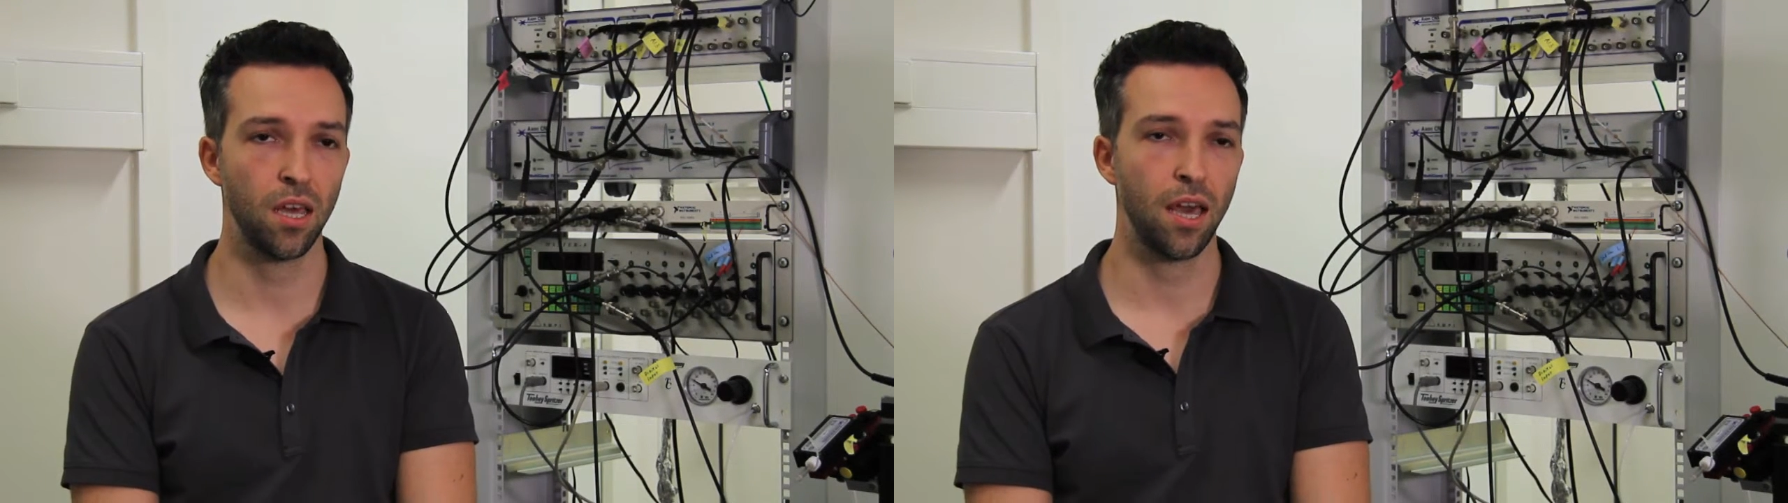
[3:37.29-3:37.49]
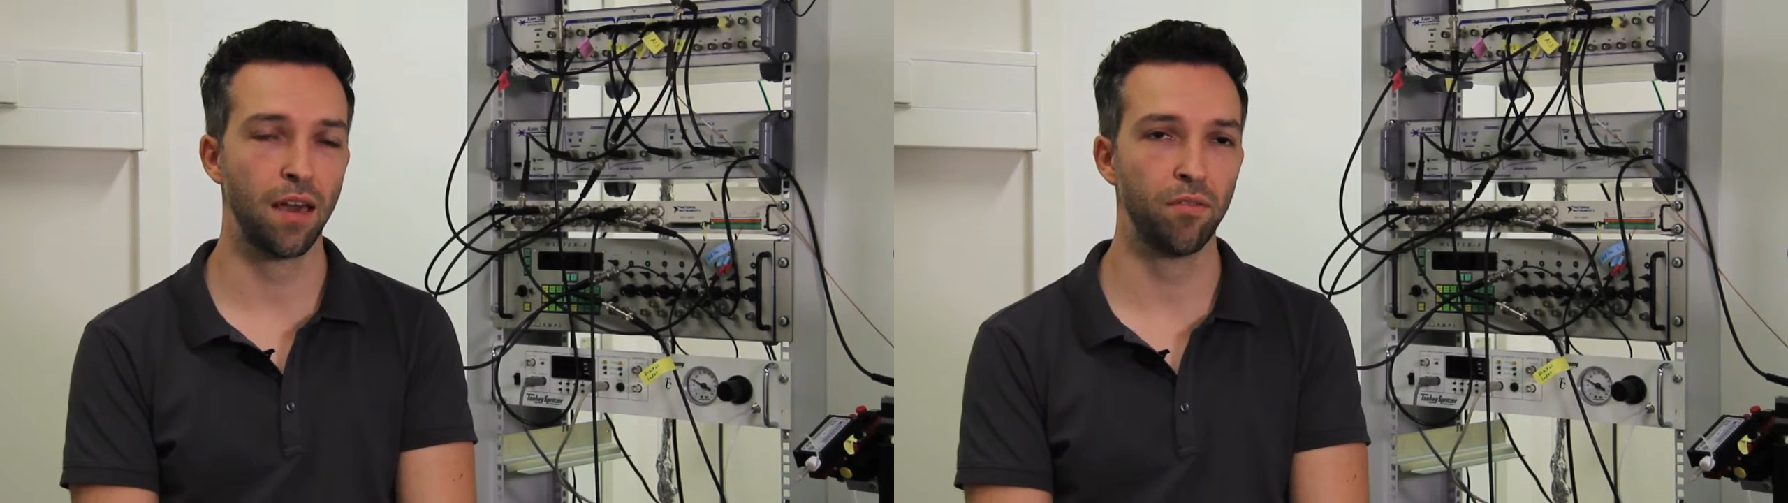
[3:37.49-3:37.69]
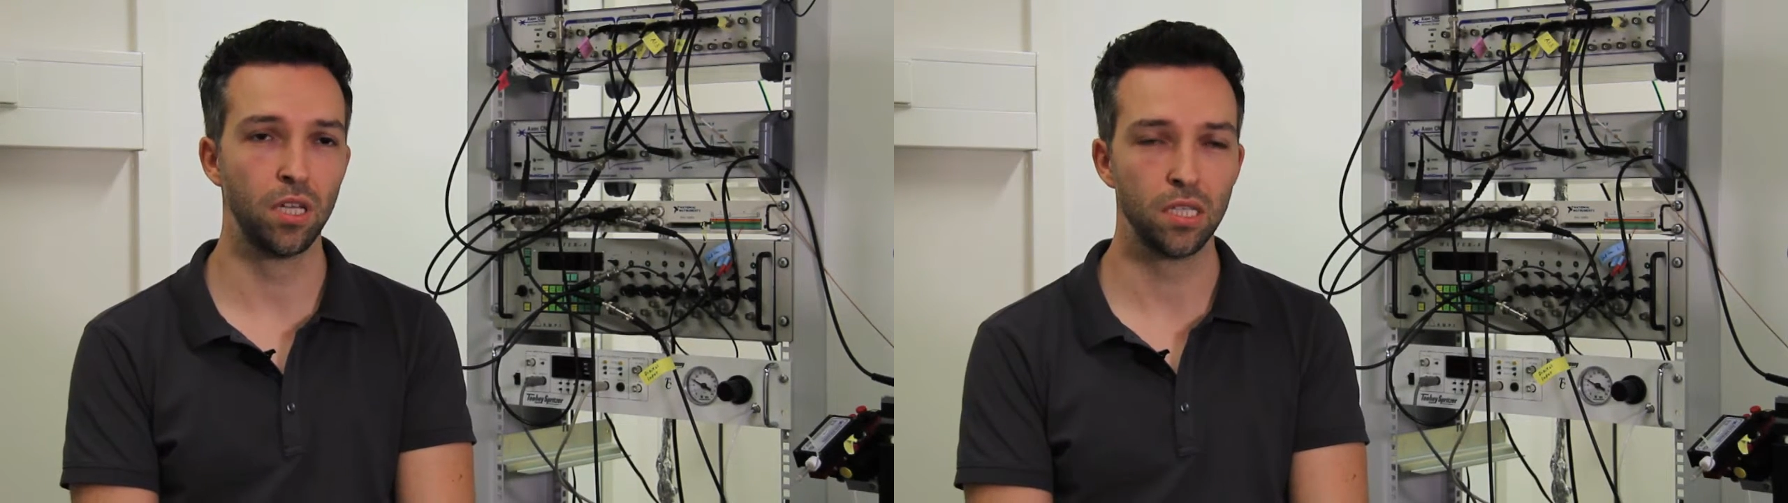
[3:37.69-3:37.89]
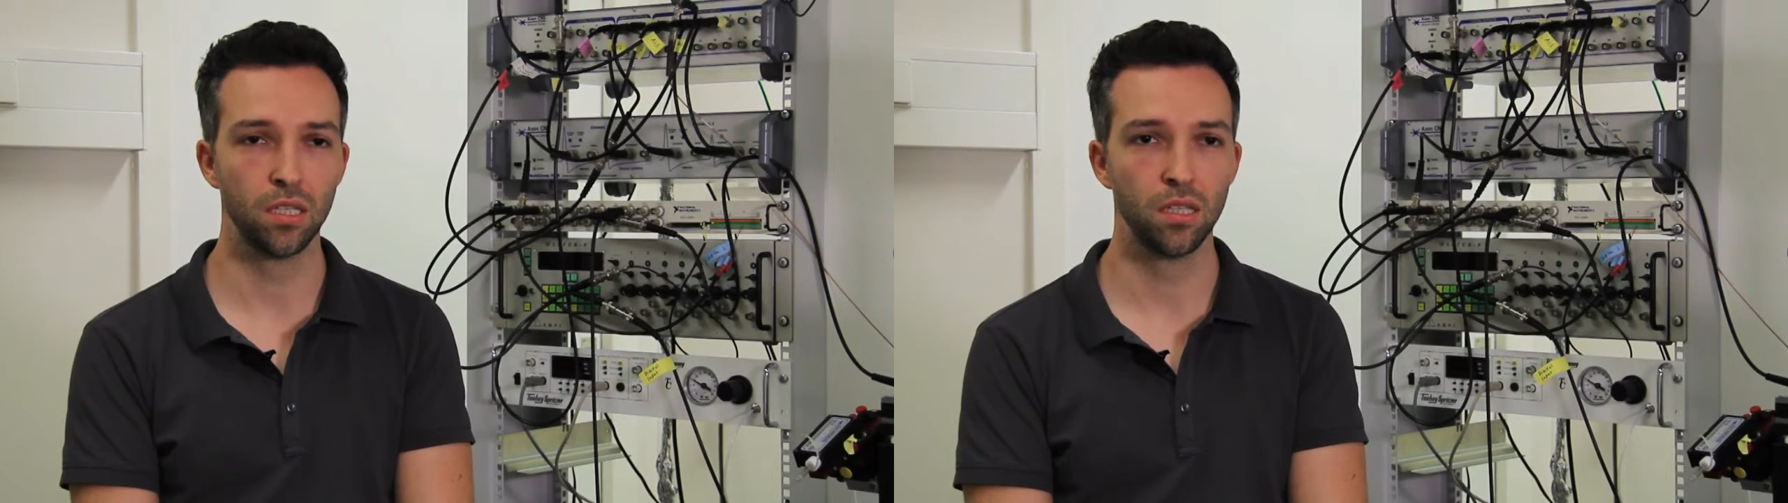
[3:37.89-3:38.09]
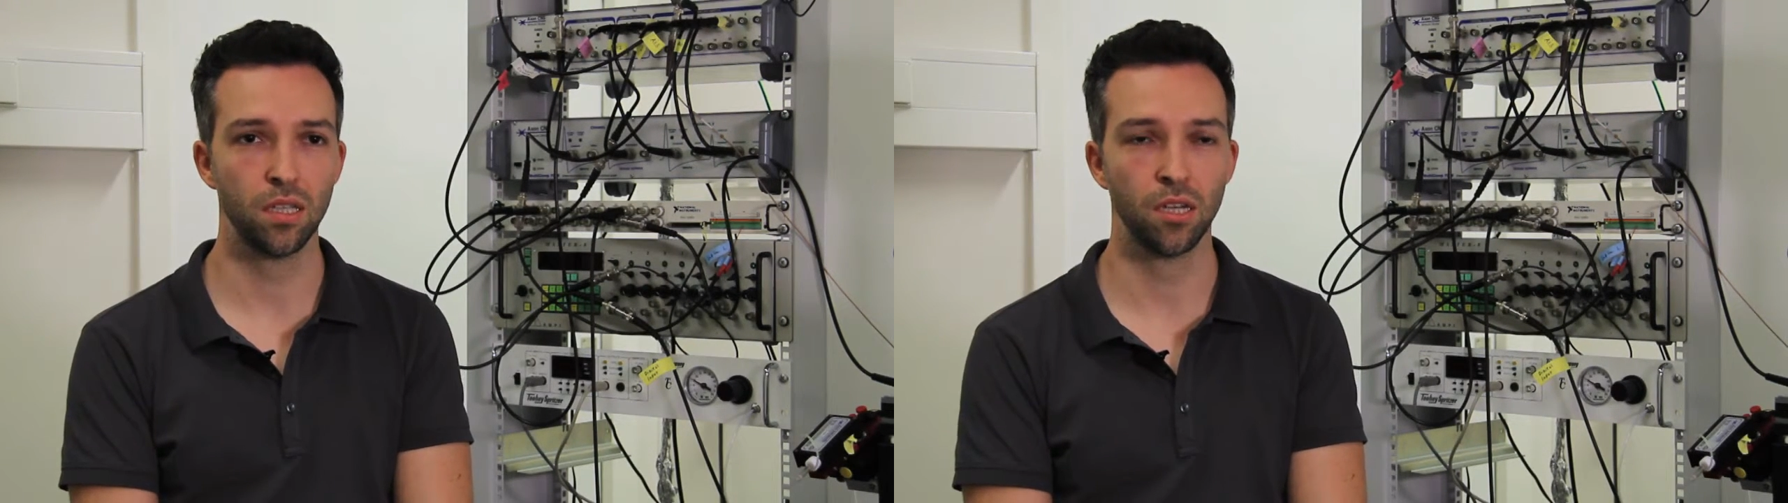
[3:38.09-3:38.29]
have
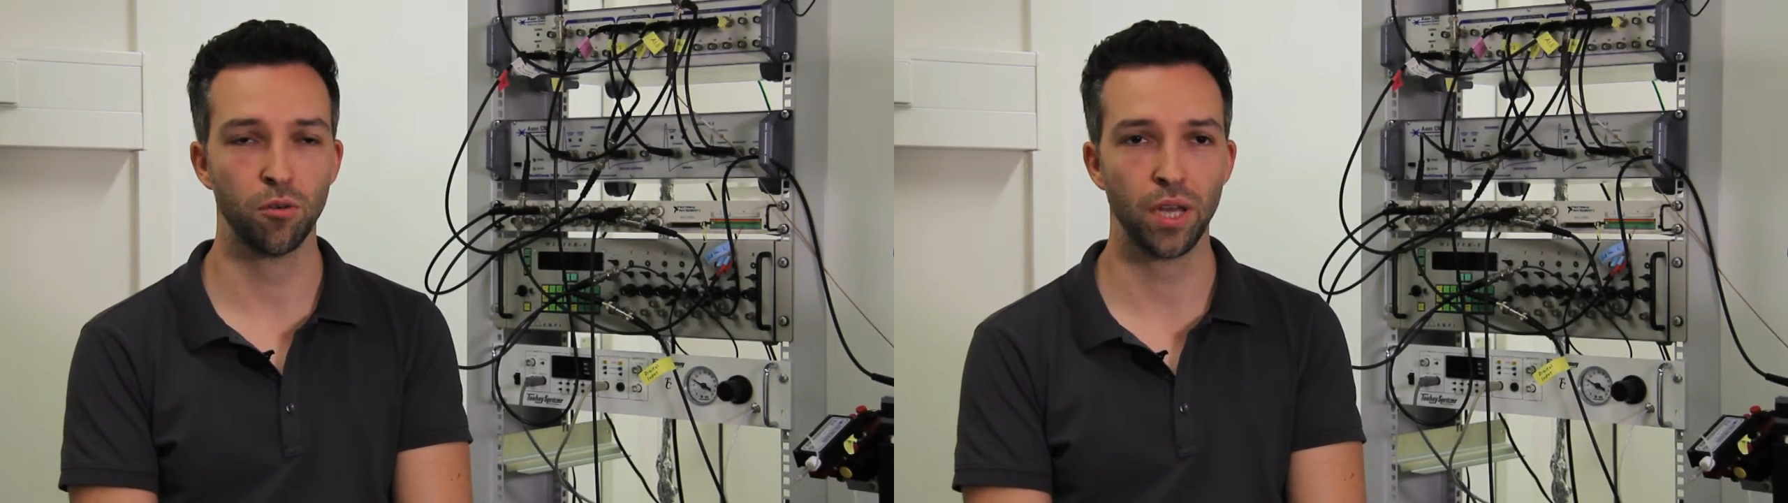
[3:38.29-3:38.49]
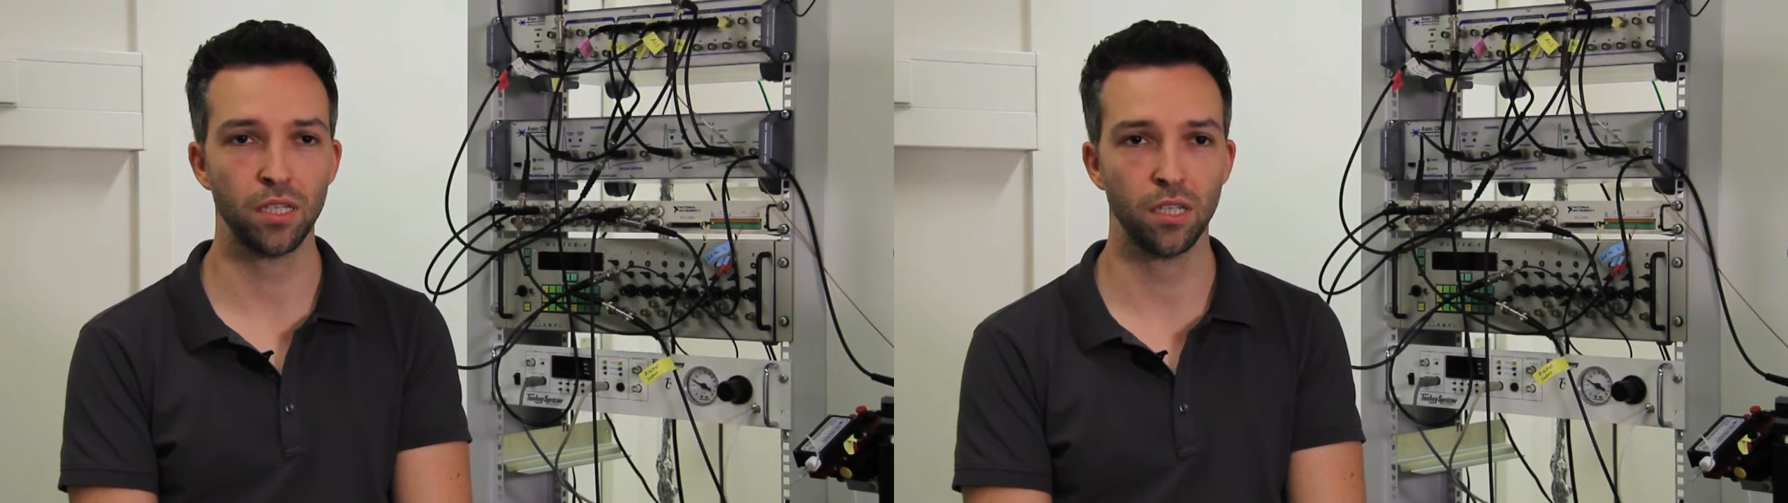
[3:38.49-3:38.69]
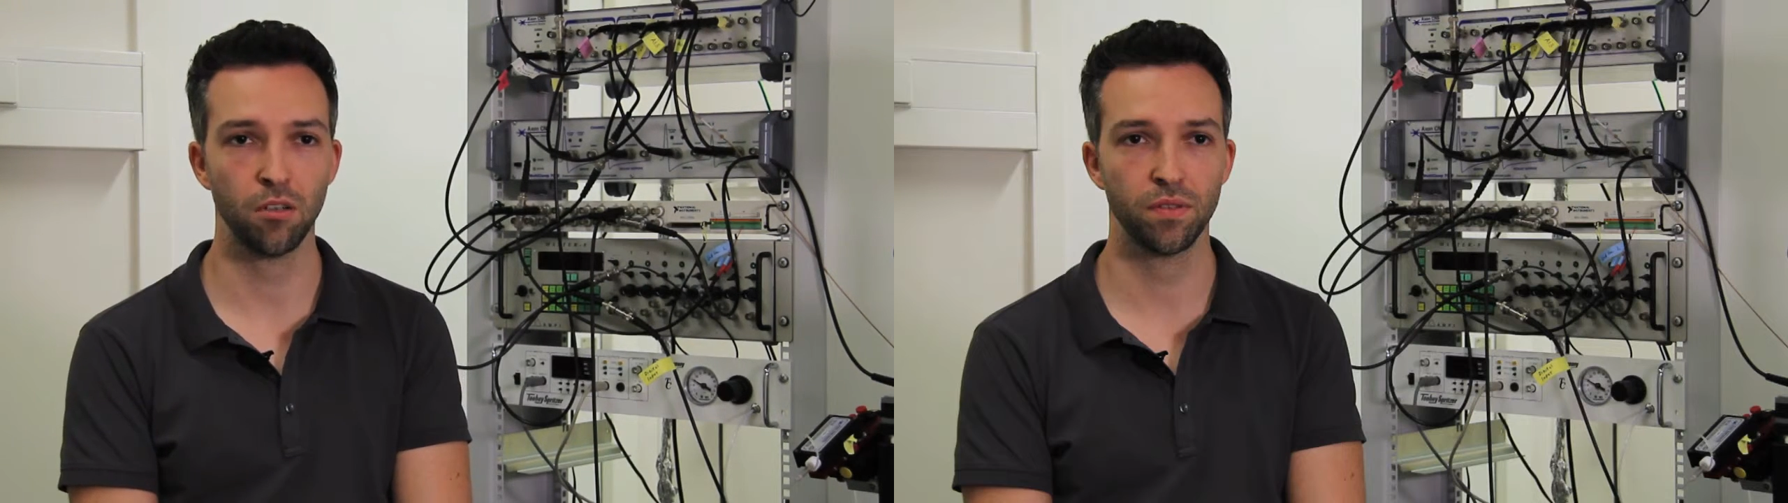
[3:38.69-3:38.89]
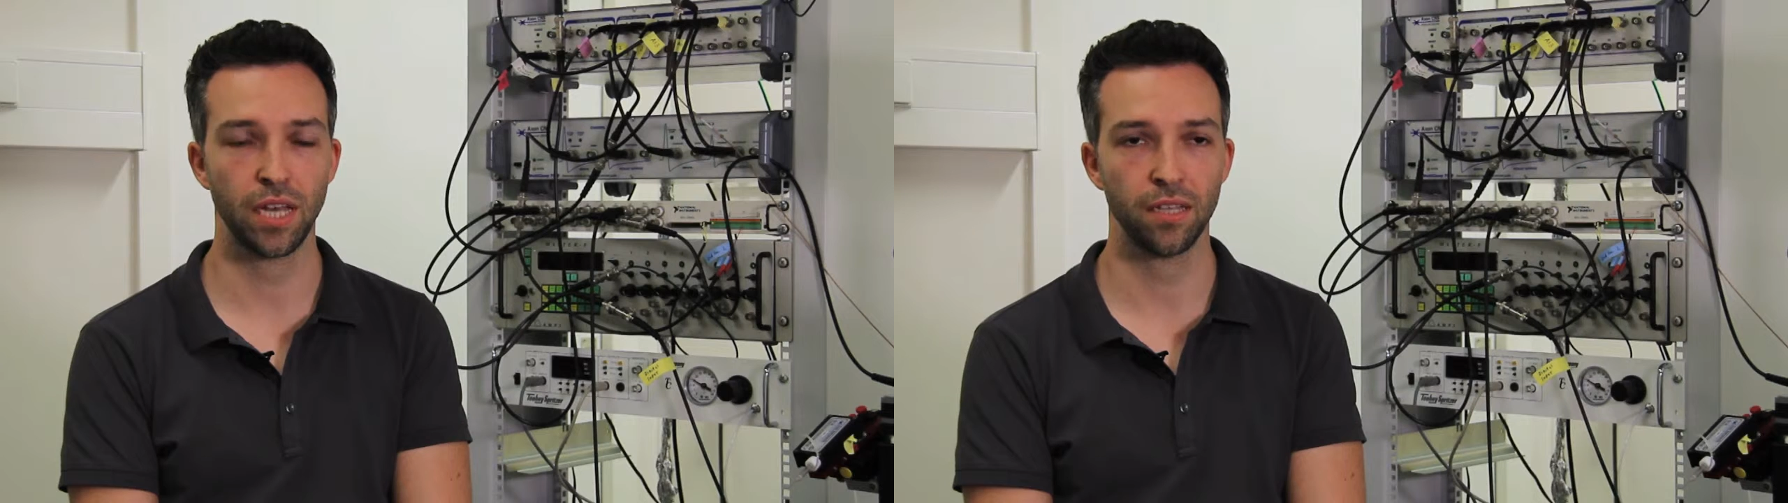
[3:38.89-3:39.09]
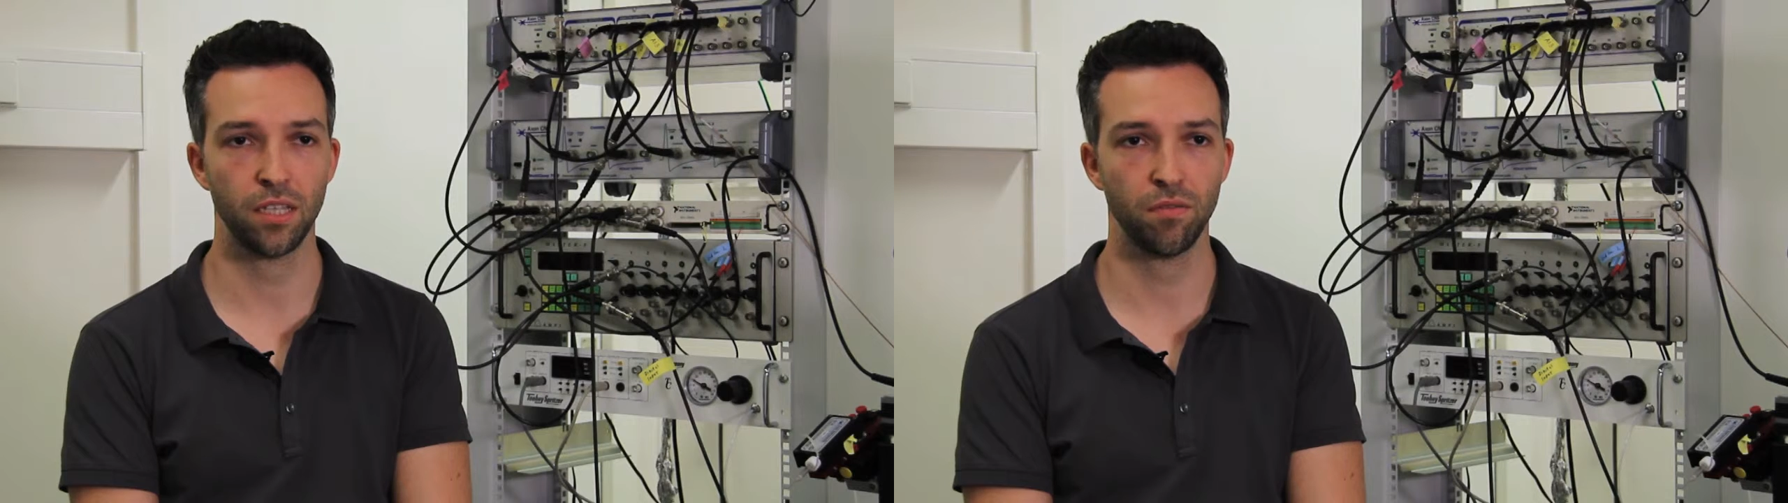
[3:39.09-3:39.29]
elicited a great deal of
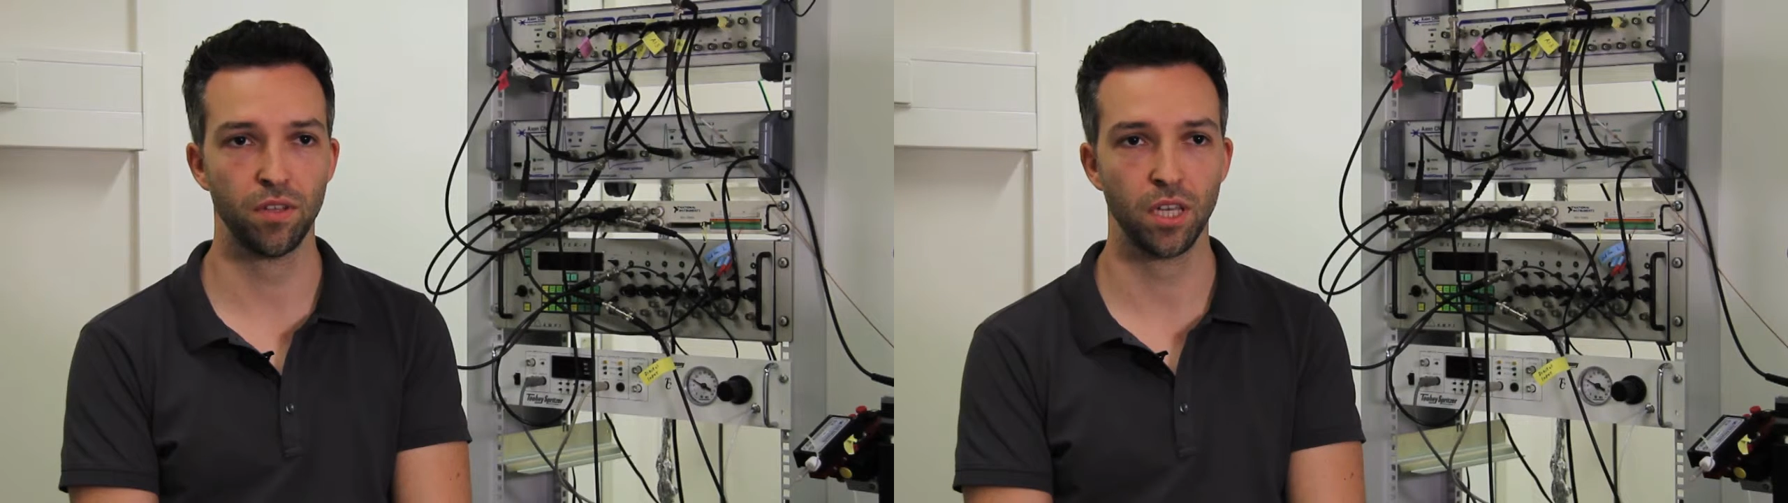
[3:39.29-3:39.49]
scientific